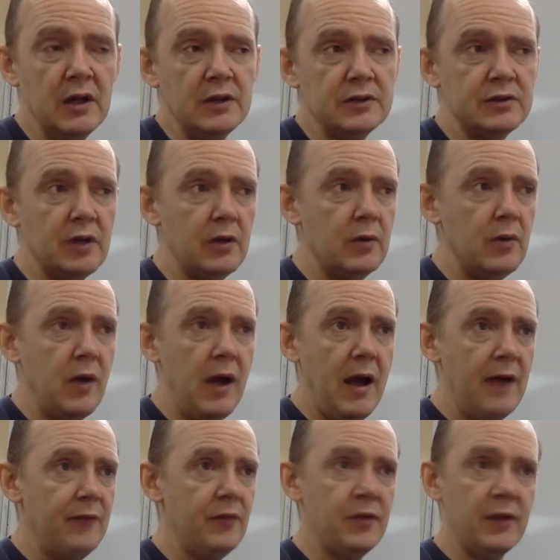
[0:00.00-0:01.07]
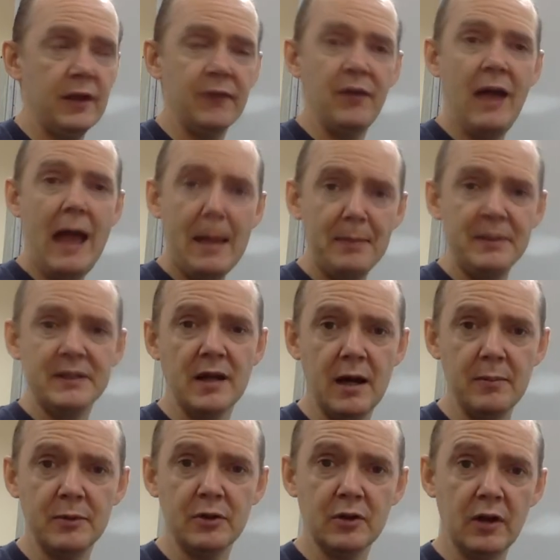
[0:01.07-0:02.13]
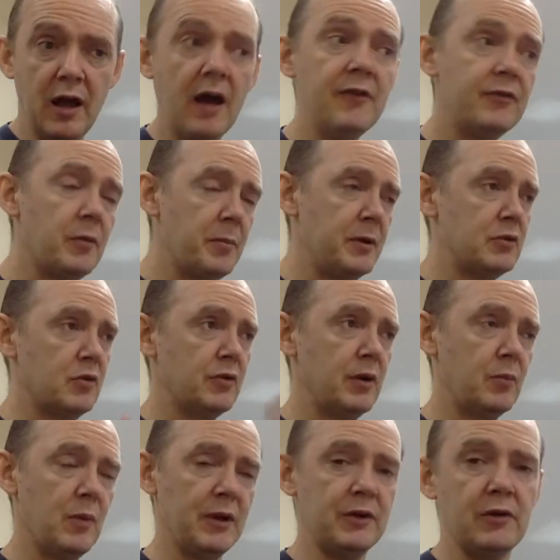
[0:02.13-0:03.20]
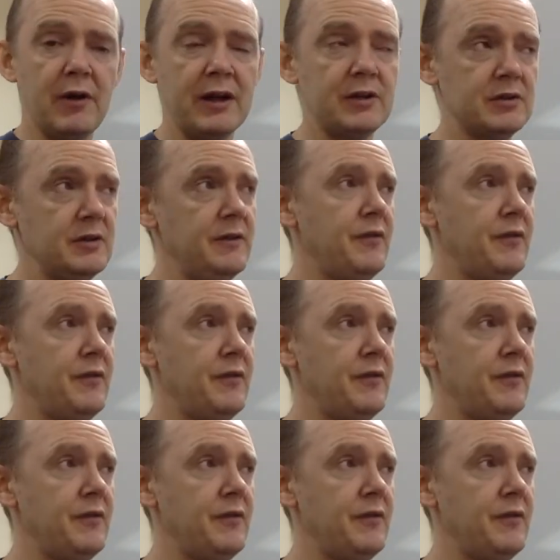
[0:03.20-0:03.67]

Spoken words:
So if you think of a happy time in your life, you'll be drawn in one direction.